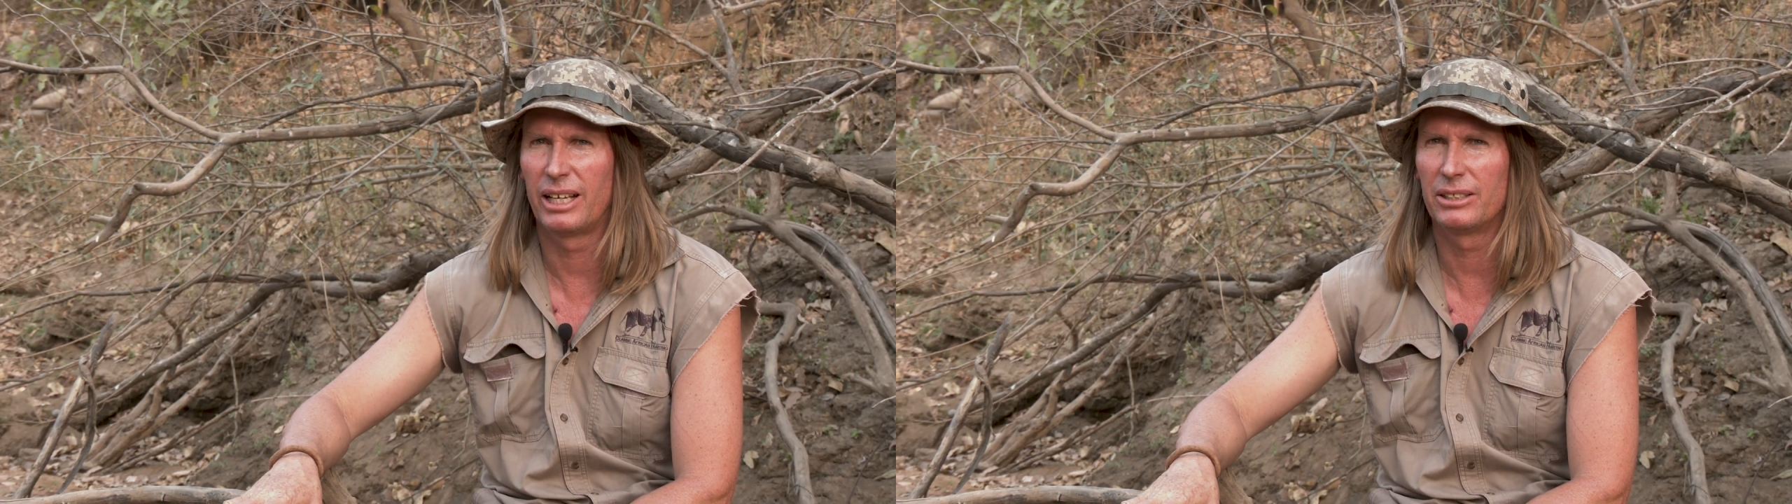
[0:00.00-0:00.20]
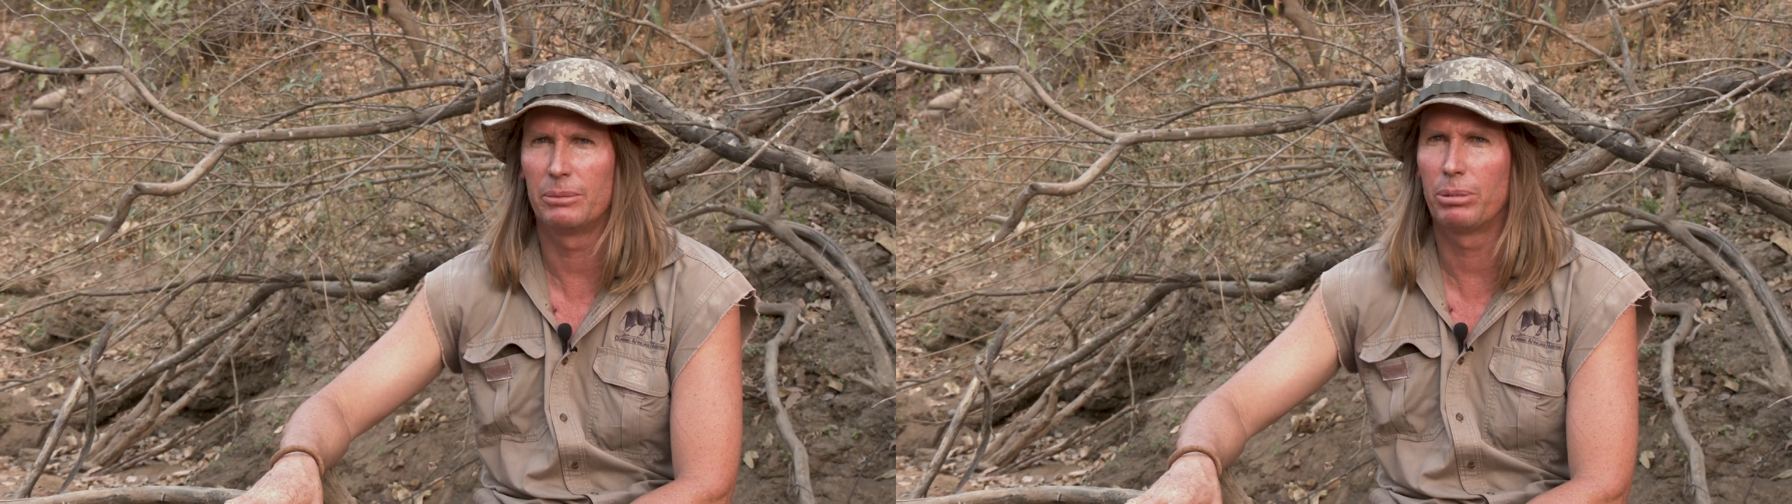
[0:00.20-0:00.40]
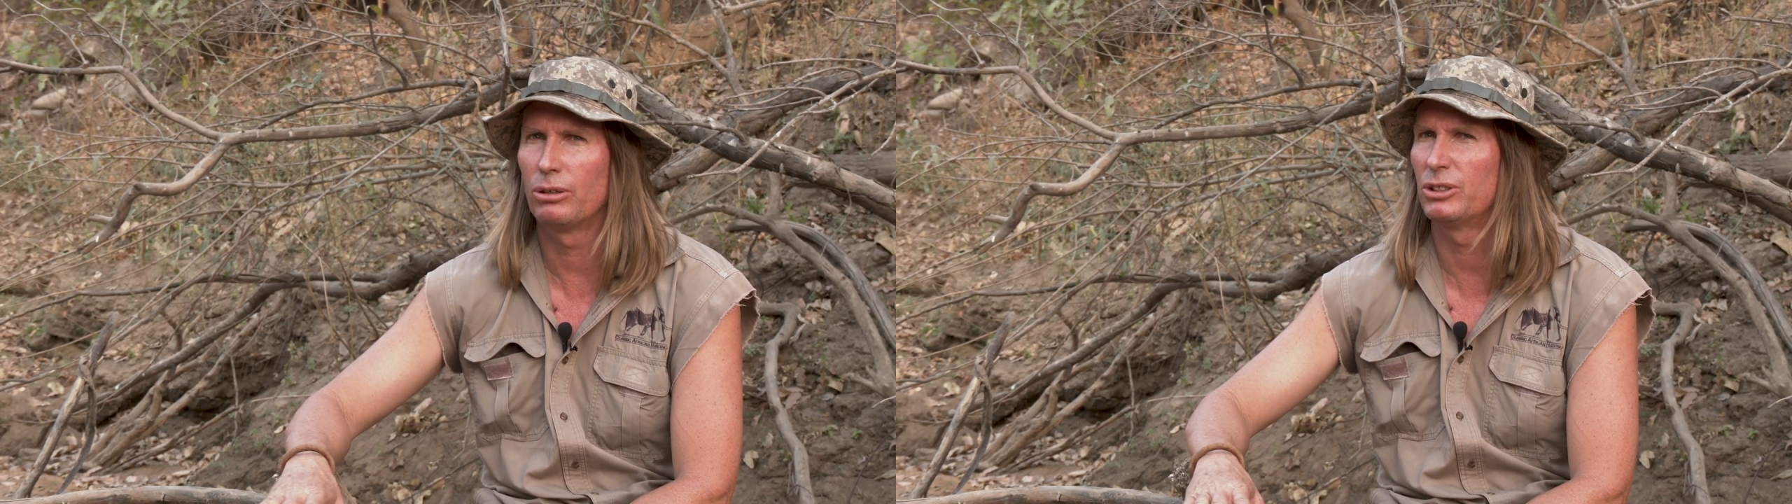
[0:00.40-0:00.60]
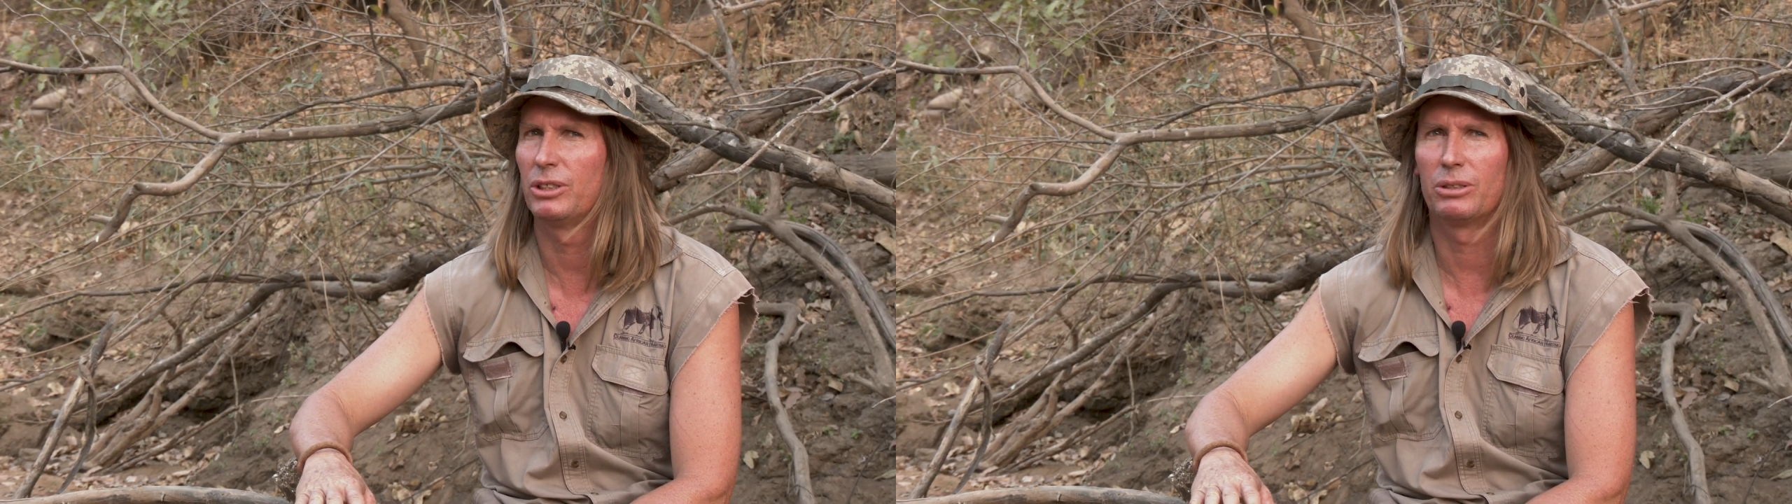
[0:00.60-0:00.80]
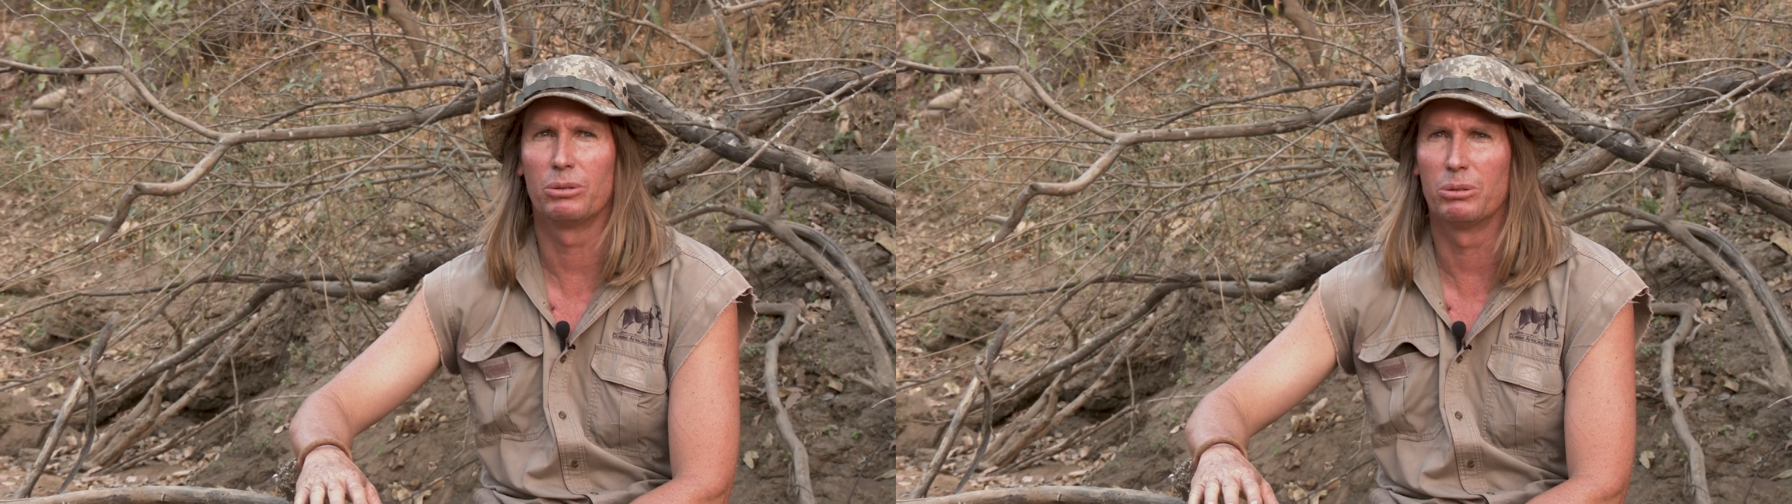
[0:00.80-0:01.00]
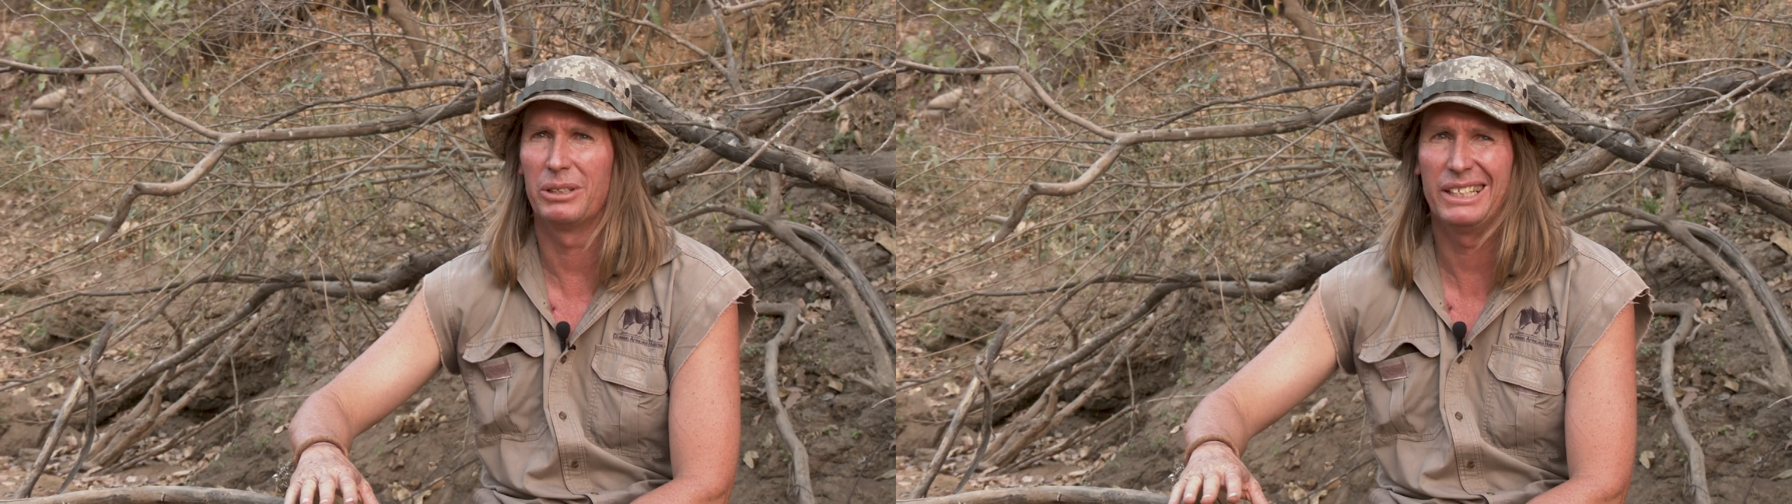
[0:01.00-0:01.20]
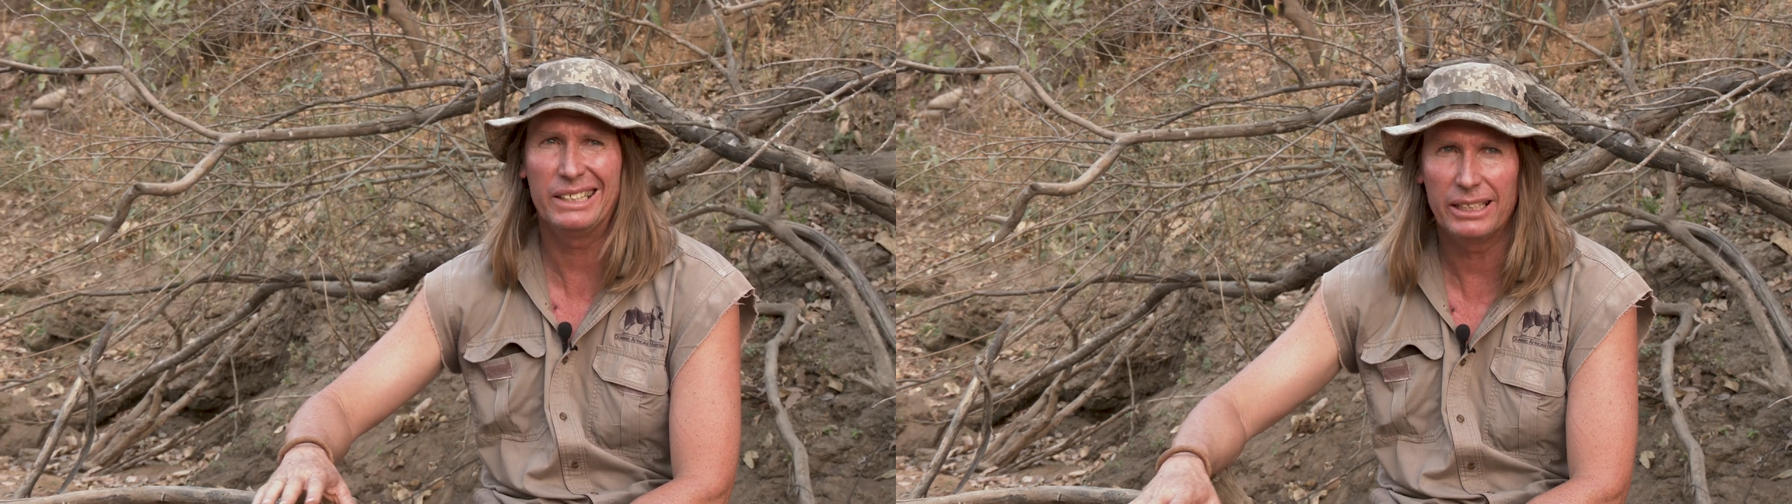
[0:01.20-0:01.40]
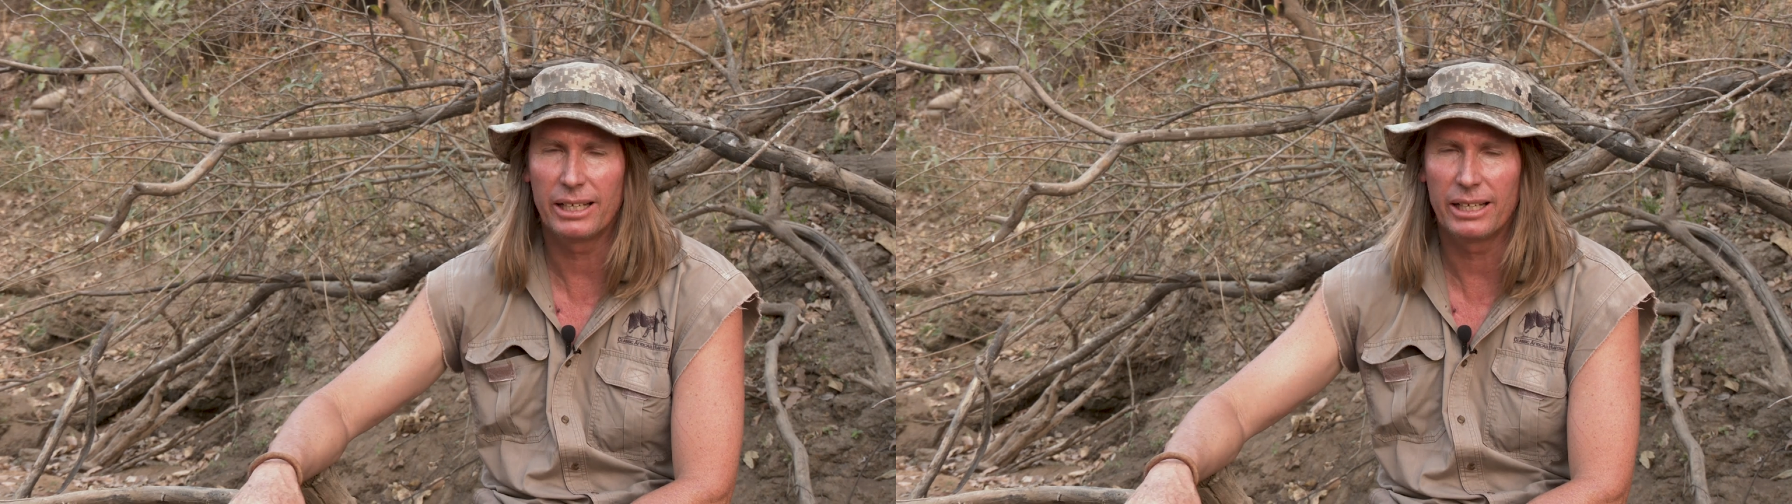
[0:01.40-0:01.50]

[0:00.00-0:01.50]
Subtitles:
anti-poaching or any